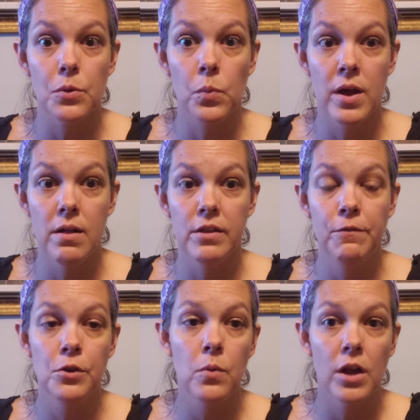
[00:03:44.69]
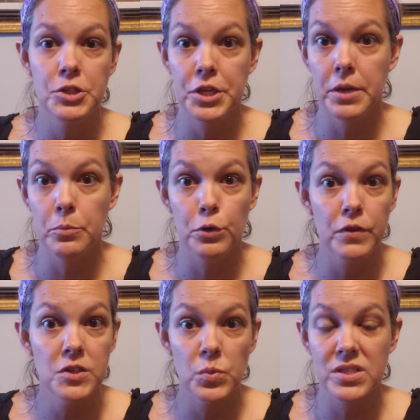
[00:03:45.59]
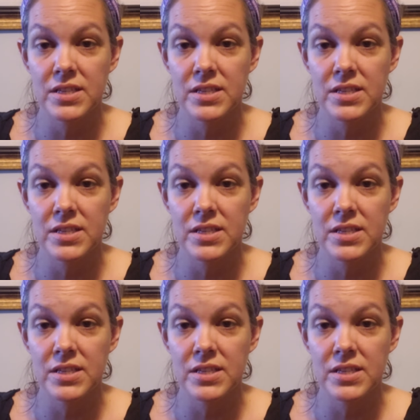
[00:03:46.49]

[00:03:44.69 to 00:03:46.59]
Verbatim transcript: well if you're watching movies with